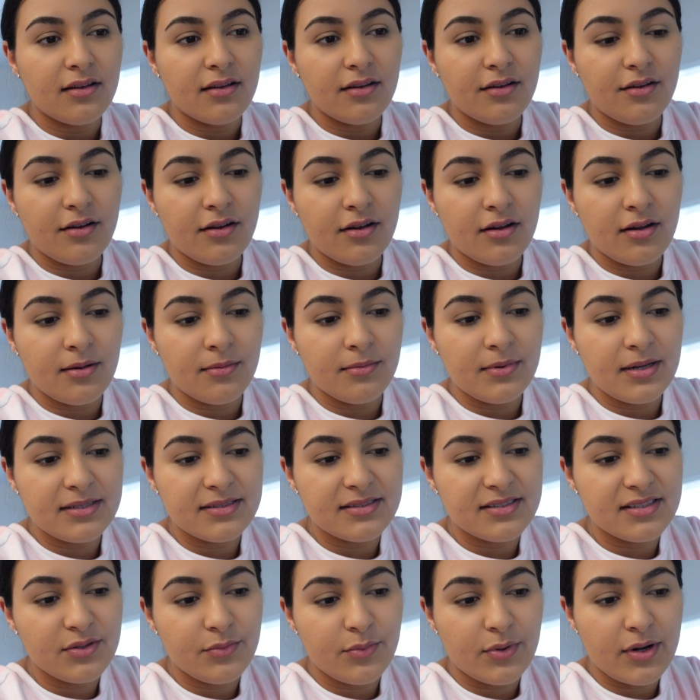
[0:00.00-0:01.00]
Um, let's
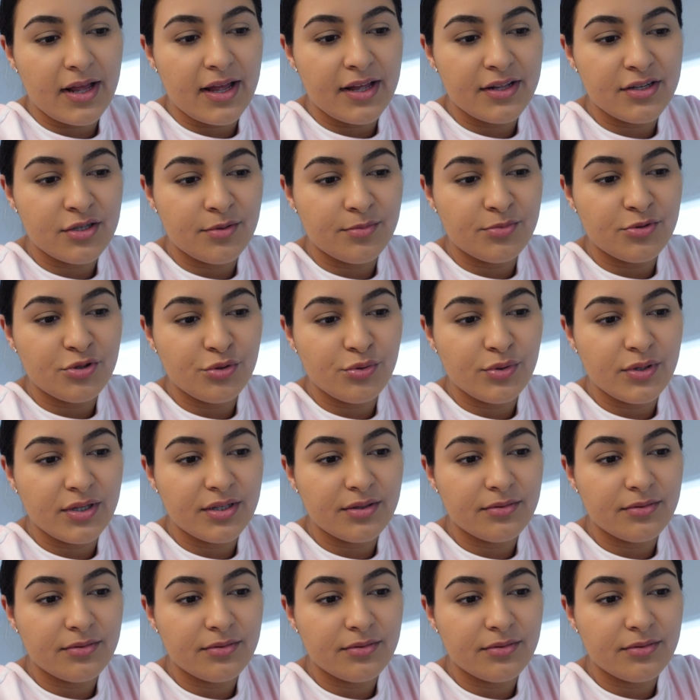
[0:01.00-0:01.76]
see what I end up doing.